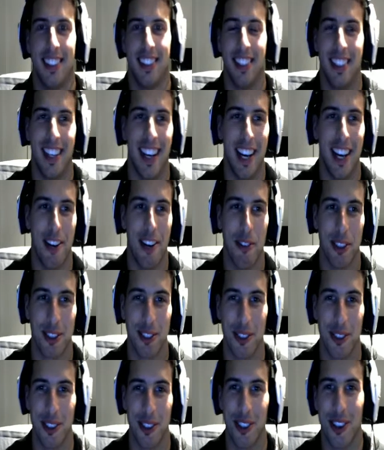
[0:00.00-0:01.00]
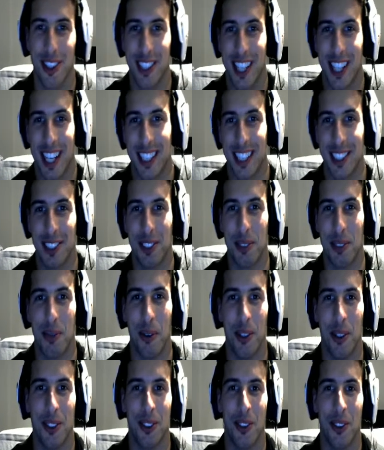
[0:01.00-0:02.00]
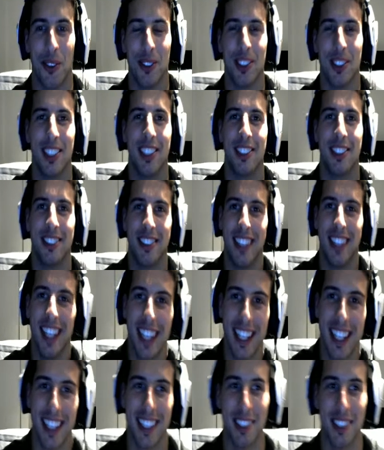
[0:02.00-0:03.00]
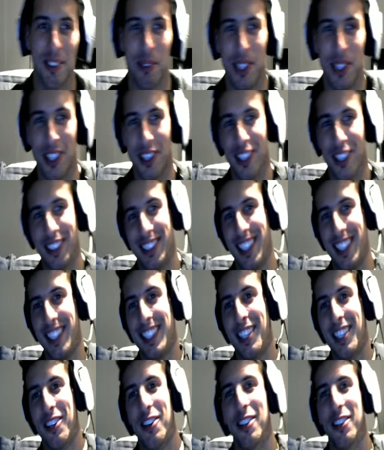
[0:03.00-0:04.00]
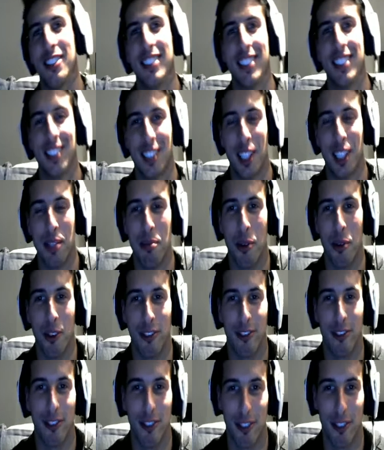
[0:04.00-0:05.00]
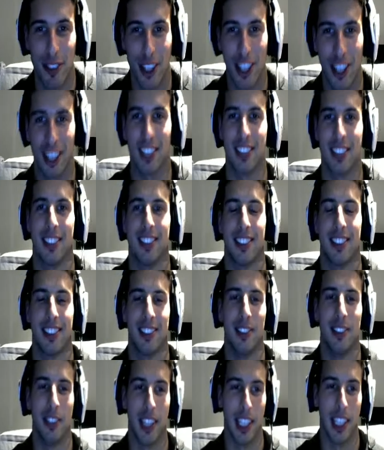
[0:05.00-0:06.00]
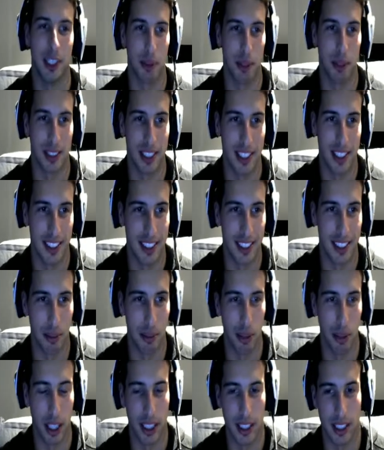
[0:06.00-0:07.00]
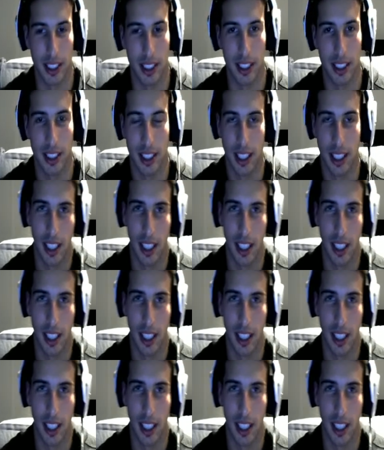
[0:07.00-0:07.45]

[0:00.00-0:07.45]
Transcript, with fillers: Hey, what's going on guys? It's your boy Tostyy and today we are taking on Seymour Flux. You guys will see the team right here.